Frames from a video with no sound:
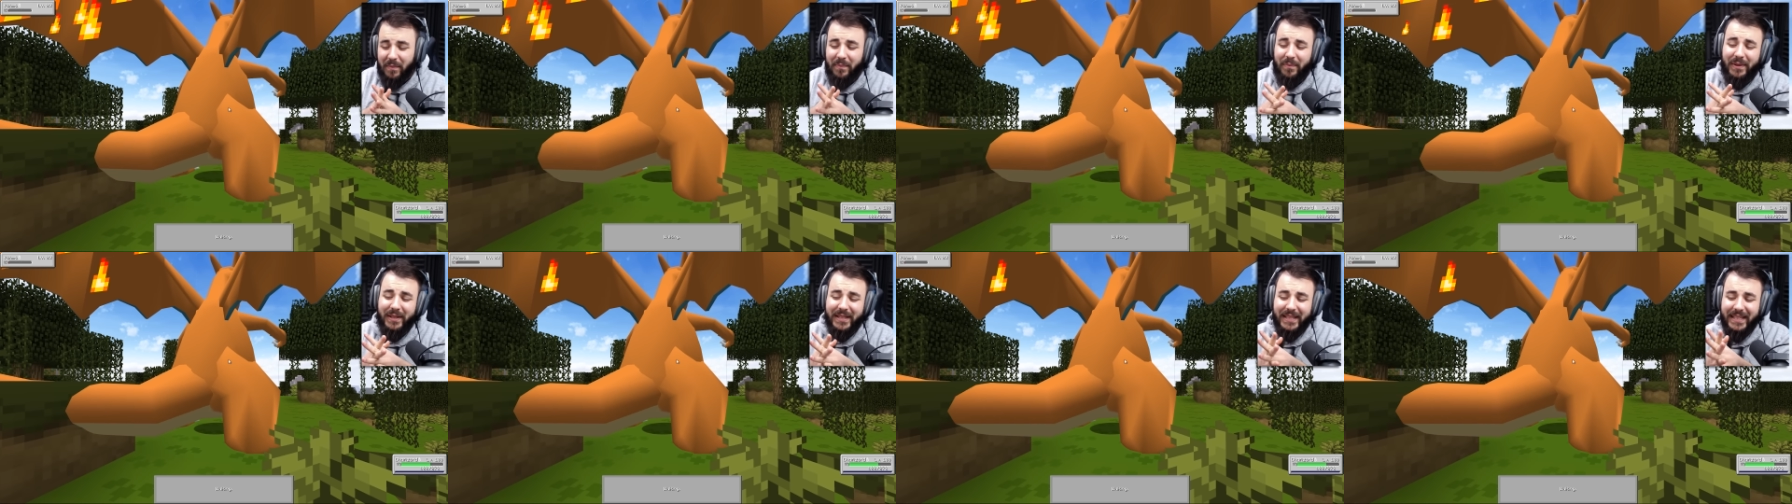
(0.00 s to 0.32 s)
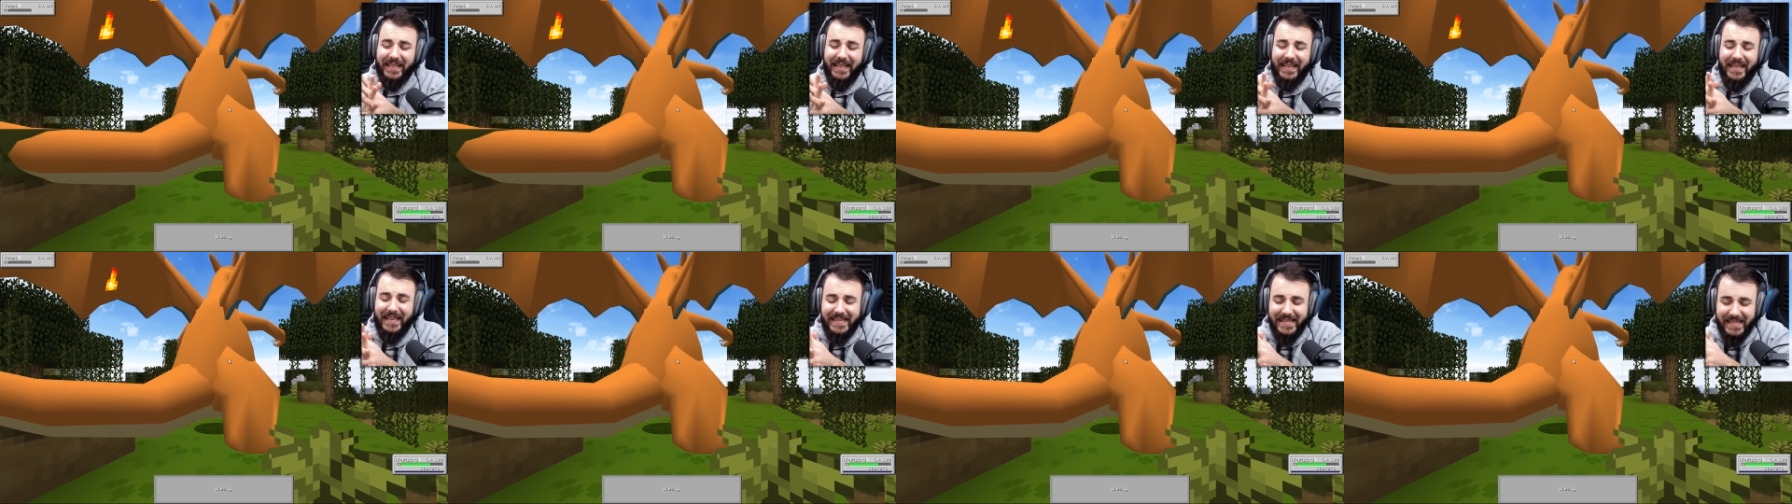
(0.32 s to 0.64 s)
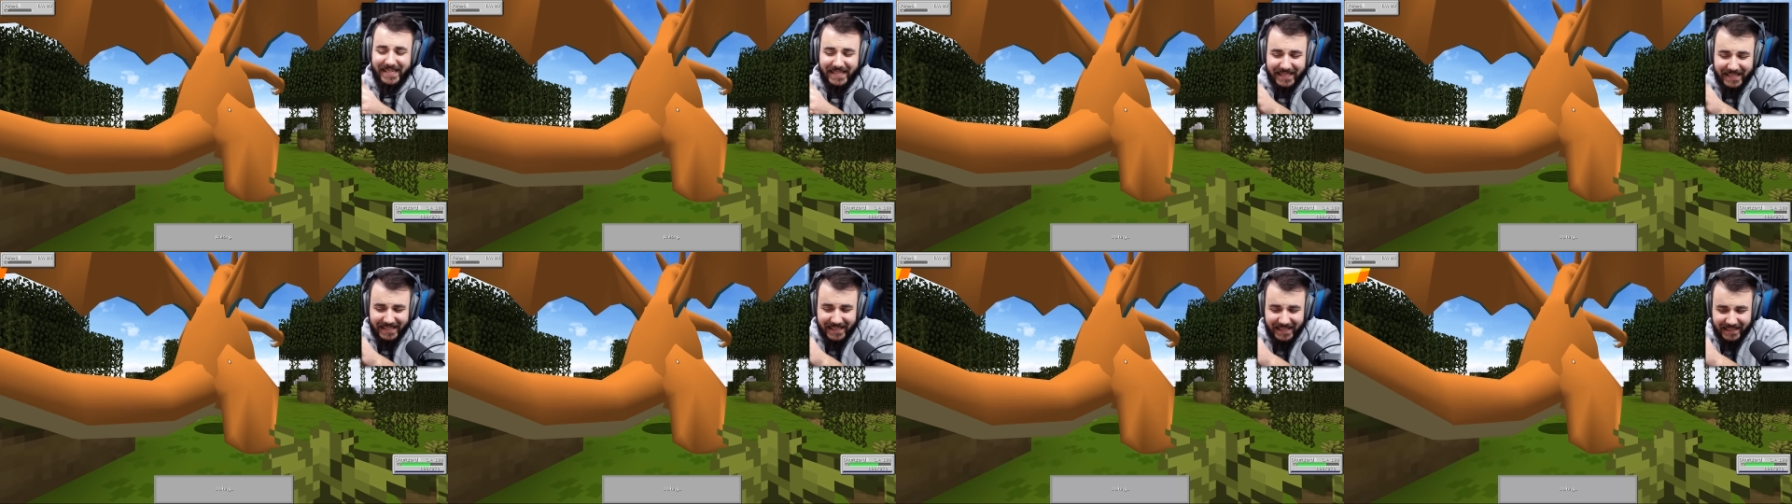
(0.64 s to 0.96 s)

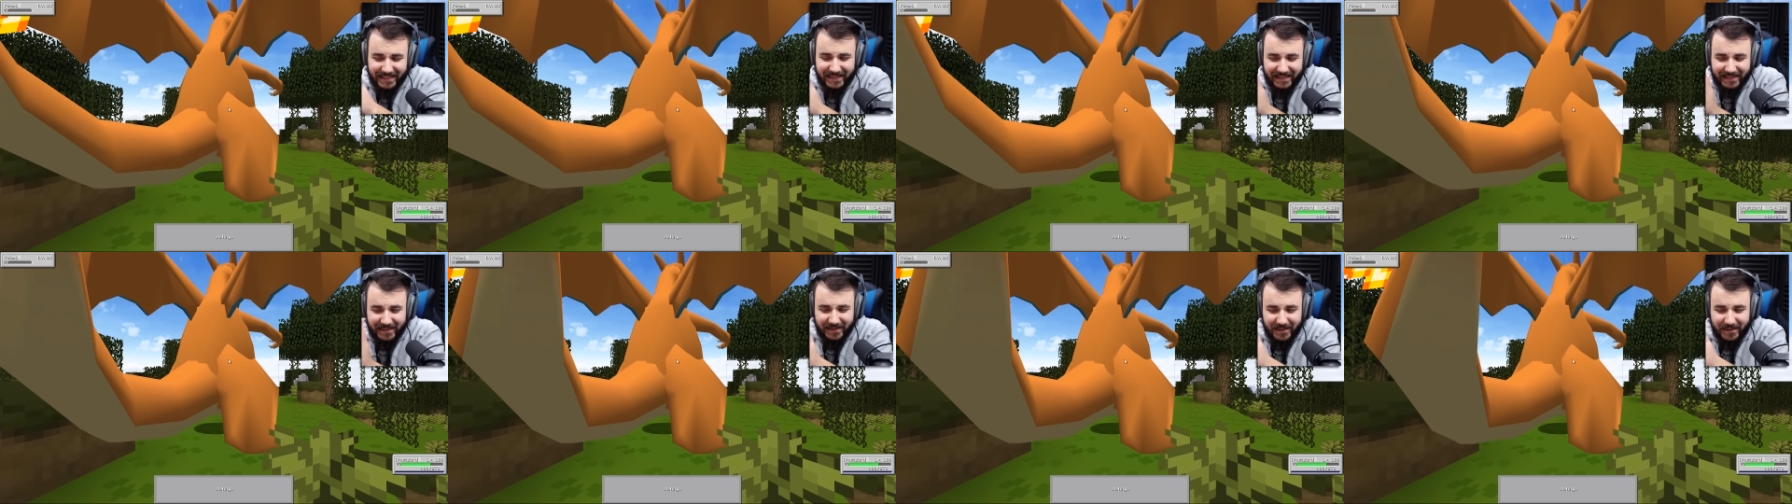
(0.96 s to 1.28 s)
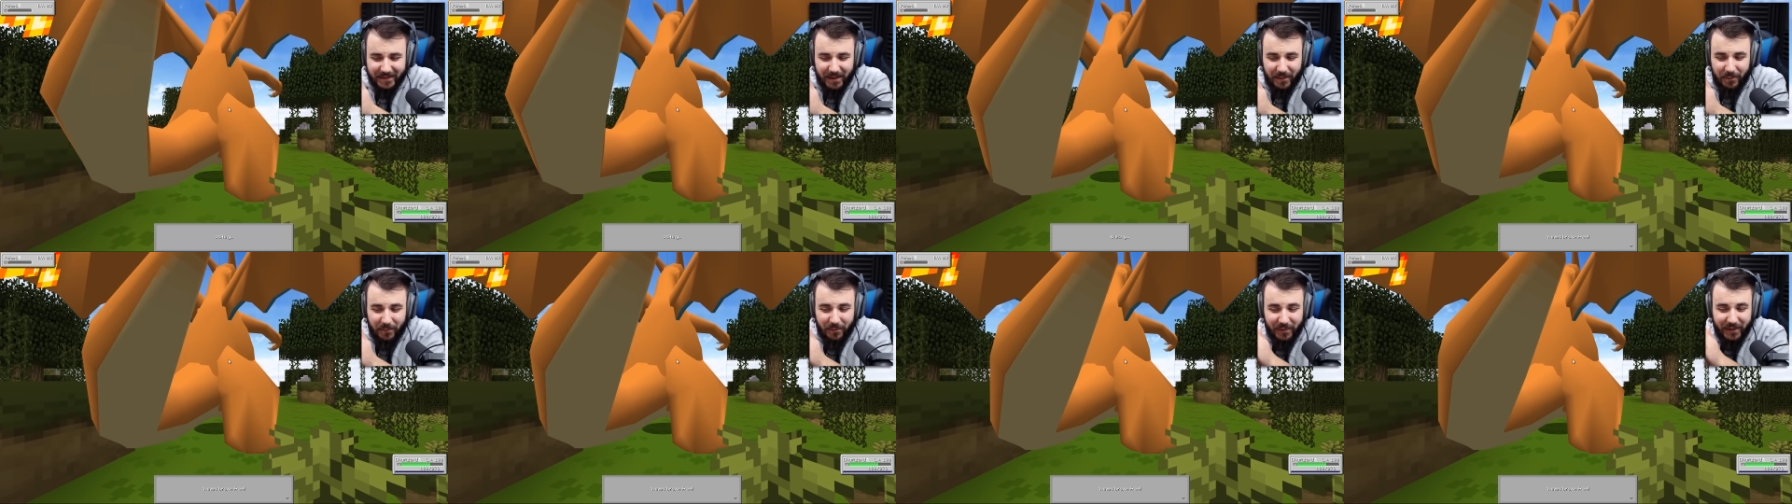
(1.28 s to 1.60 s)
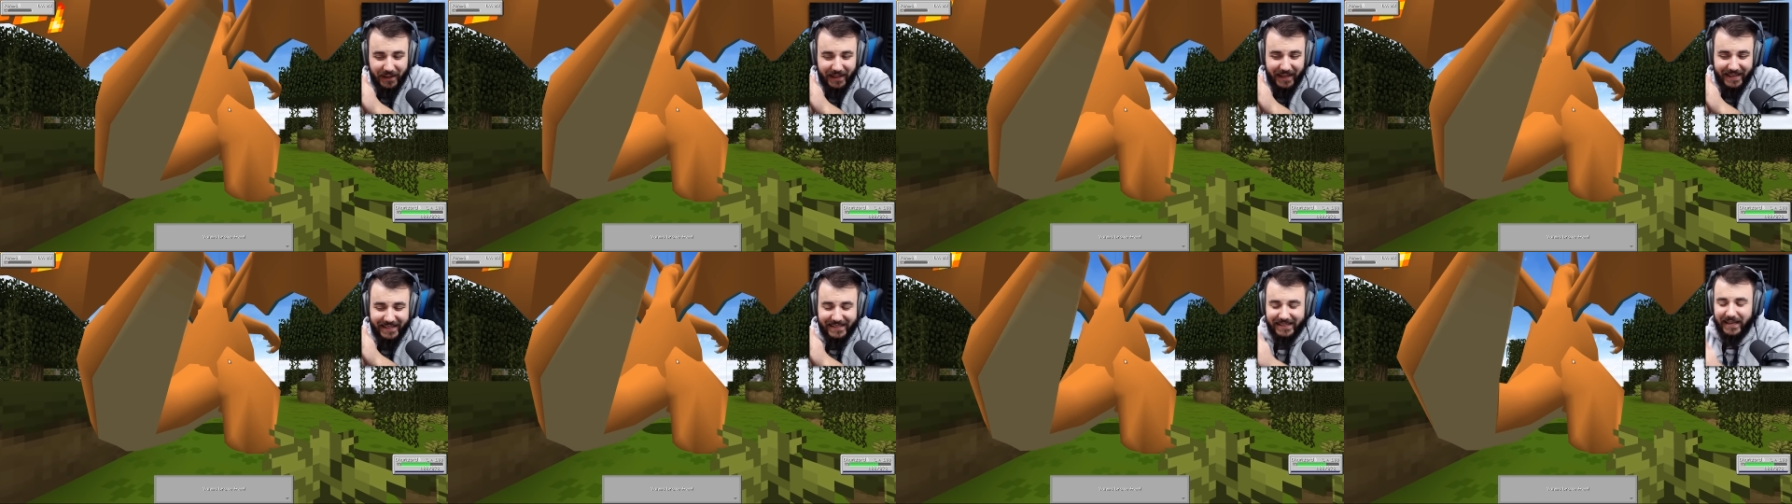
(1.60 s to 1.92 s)
Please.
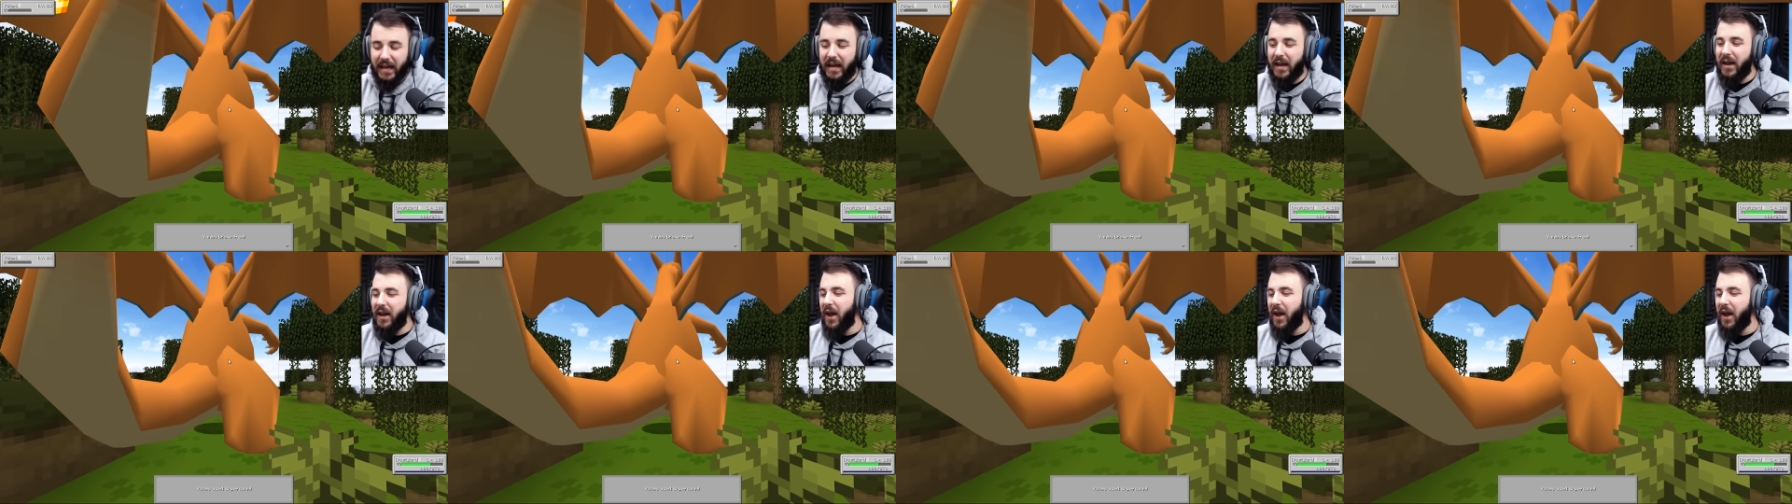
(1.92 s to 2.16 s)
Please.